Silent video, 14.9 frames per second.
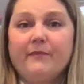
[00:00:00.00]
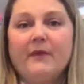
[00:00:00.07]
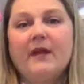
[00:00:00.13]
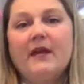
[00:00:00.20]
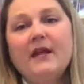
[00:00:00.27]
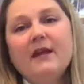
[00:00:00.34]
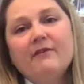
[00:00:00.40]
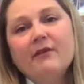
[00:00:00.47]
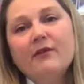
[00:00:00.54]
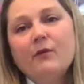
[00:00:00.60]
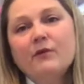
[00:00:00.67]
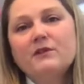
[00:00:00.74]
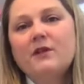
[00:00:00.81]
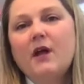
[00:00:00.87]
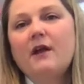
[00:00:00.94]
Even though
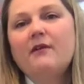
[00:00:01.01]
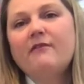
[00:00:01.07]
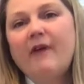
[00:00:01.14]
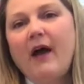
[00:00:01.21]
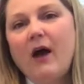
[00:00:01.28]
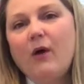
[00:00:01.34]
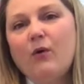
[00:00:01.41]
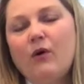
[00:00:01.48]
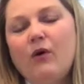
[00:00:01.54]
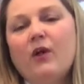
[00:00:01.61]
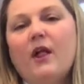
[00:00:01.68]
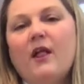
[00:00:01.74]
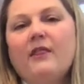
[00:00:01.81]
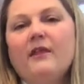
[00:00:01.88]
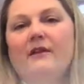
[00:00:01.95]
it's not a vowel,
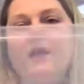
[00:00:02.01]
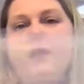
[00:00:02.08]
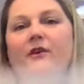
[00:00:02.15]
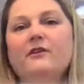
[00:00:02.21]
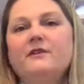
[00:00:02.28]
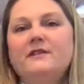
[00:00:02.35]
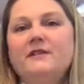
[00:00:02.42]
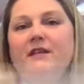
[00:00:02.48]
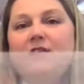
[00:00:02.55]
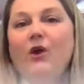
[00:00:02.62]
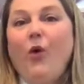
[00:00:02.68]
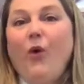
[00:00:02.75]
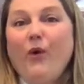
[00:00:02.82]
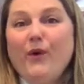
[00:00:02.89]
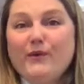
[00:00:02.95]
the letter C
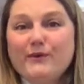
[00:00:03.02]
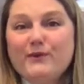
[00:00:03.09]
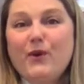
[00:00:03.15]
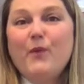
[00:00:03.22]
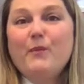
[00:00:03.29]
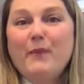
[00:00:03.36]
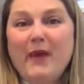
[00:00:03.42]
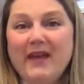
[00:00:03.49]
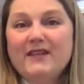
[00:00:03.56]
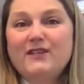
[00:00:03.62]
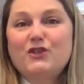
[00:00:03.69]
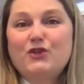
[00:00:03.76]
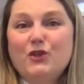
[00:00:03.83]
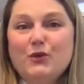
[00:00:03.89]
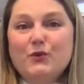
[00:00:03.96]
also makes
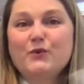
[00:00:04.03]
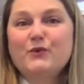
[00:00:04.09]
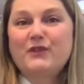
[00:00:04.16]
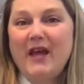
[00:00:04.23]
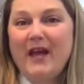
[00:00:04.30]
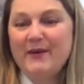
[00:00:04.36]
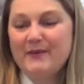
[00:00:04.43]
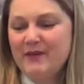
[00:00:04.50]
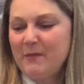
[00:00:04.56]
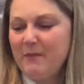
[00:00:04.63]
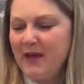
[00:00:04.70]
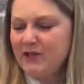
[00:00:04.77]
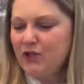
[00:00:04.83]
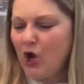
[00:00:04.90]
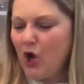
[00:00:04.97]
2 sounds. It
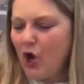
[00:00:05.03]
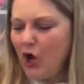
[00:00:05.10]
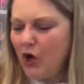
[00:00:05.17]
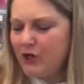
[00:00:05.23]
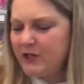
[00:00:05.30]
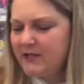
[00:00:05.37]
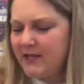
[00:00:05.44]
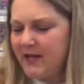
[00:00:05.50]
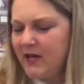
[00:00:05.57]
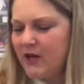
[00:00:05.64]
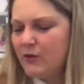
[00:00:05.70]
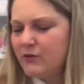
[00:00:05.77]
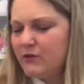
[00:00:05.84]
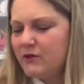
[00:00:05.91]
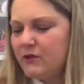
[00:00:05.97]
makes a hard
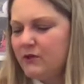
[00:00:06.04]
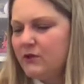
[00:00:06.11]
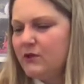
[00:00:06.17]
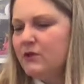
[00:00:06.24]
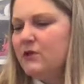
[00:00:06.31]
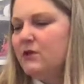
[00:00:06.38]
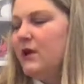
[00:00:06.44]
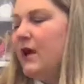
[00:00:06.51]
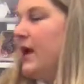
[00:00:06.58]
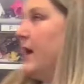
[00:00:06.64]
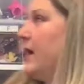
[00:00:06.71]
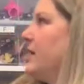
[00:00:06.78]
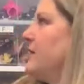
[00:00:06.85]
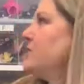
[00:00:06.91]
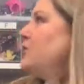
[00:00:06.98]
sound
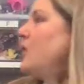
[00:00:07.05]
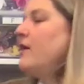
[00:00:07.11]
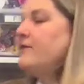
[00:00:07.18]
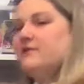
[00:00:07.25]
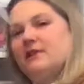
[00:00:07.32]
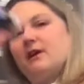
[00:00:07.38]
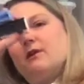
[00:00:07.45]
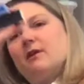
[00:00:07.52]
and a soft sound.